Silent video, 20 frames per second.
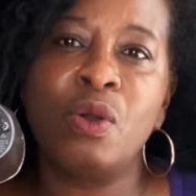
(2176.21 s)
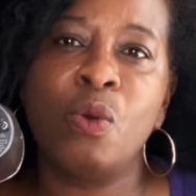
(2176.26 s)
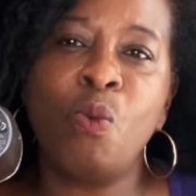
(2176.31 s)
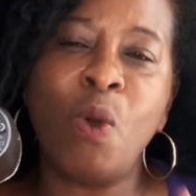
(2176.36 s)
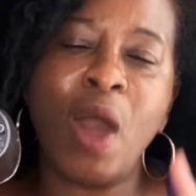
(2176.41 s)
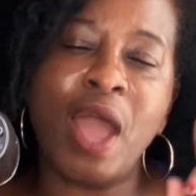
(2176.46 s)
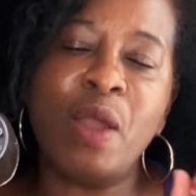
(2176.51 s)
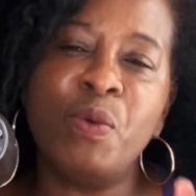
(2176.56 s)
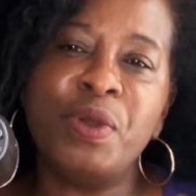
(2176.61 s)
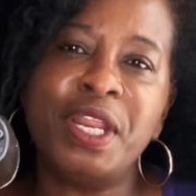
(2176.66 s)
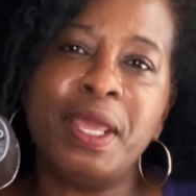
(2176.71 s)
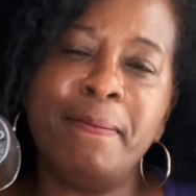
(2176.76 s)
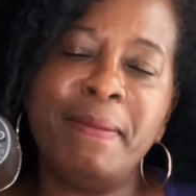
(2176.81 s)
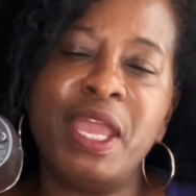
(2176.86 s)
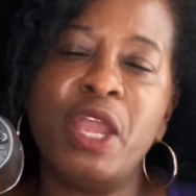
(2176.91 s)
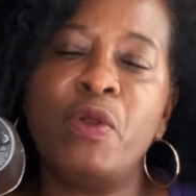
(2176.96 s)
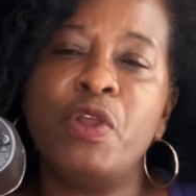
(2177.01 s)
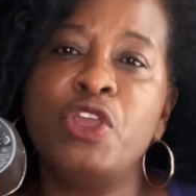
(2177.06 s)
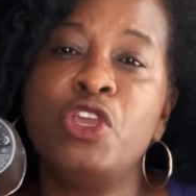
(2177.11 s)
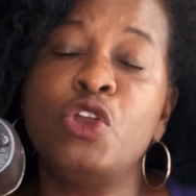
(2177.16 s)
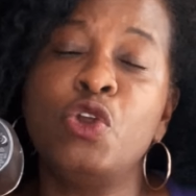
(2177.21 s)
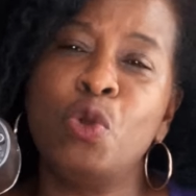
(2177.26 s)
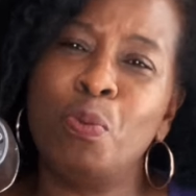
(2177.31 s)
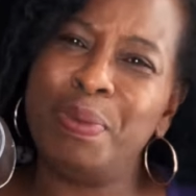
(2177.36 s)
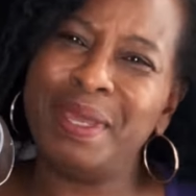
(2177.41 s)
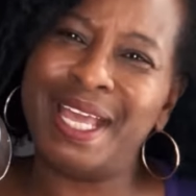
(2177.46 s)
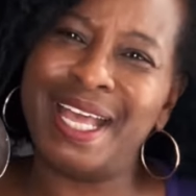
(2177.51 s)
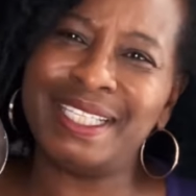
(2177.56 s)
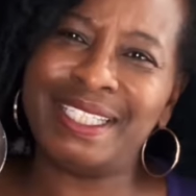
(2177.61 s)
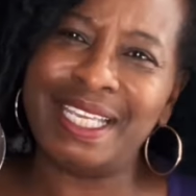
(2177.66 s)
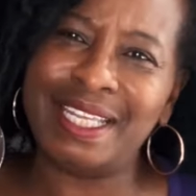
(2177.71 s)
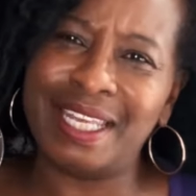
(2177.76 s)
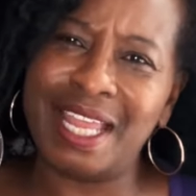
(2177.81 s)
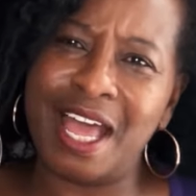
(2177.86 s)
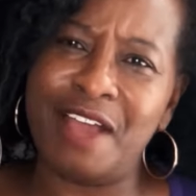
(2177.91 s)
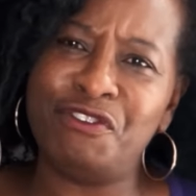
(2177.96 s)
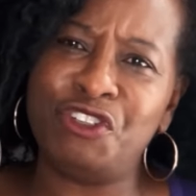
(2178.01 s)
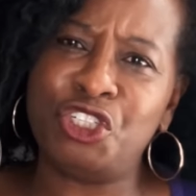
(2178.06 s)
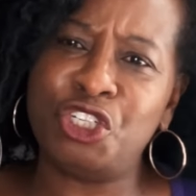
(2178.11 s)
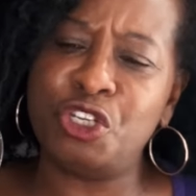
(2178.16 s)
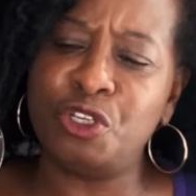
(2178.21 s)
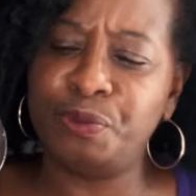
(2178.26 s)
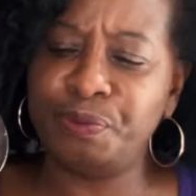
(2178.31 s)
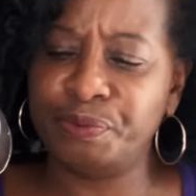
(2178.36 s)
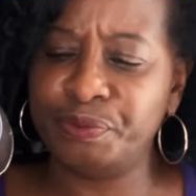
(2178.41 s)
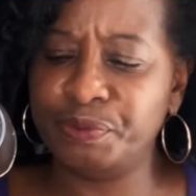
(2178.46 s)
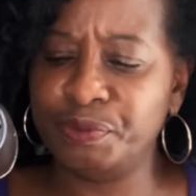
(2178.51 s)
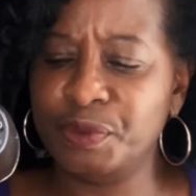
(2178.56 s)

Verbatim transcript: Why would he marry you? Because he loves you?